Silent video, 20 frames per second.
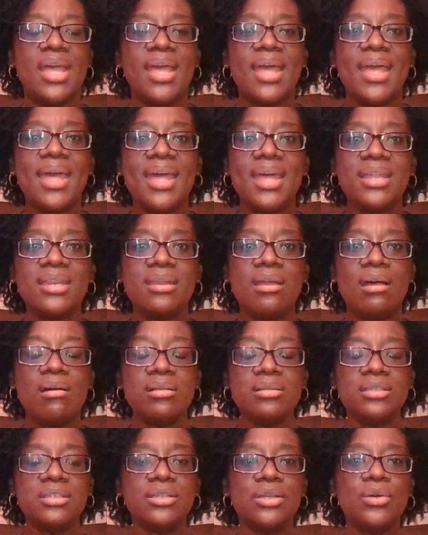And
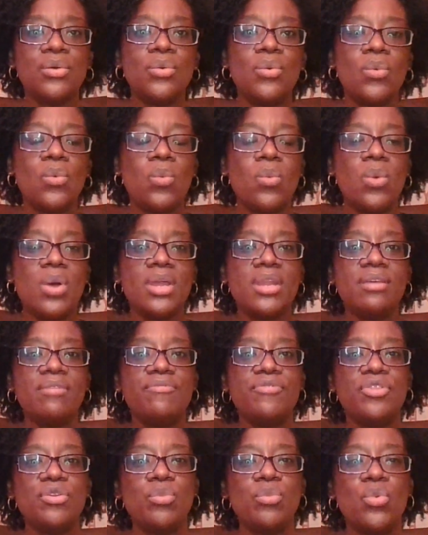also, one
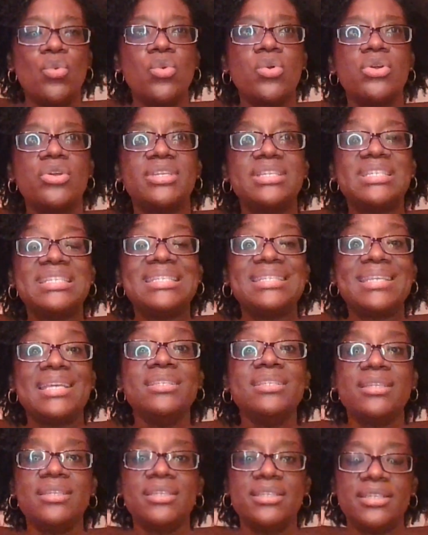of the more
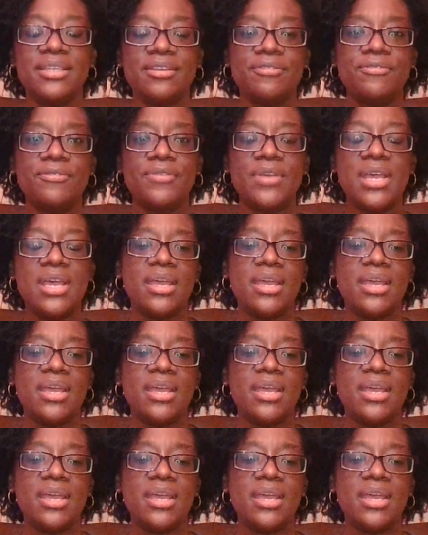sensitive